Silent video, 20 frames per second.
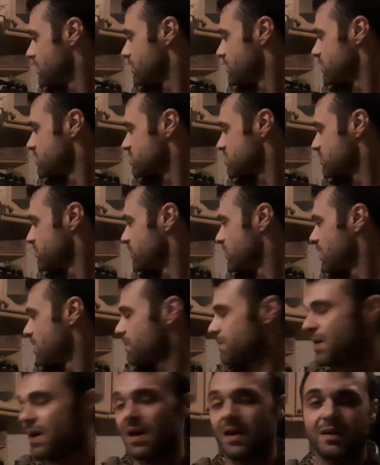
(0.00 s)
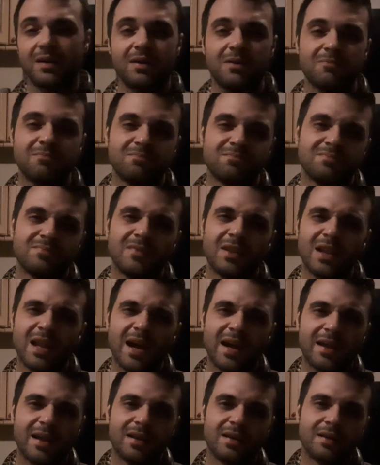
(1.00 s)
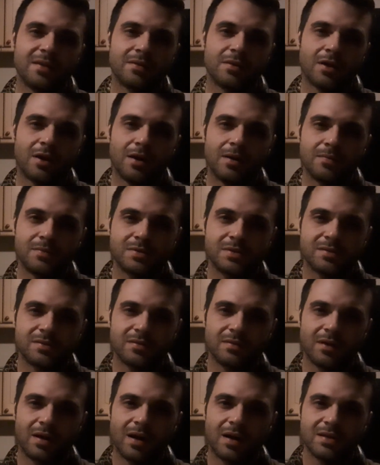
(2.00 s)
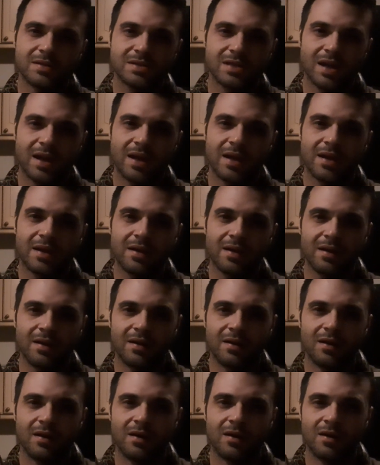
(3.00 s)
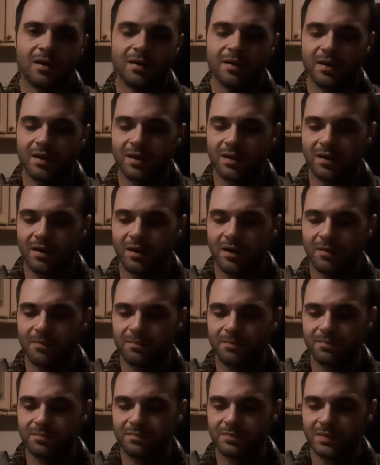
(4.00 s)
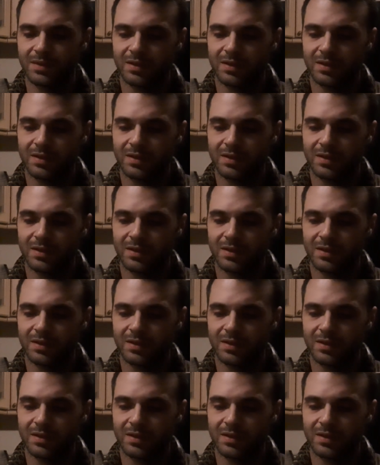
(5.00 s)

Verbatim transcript: the Samoy Mac lacking in terps, like I say, and uh, it um,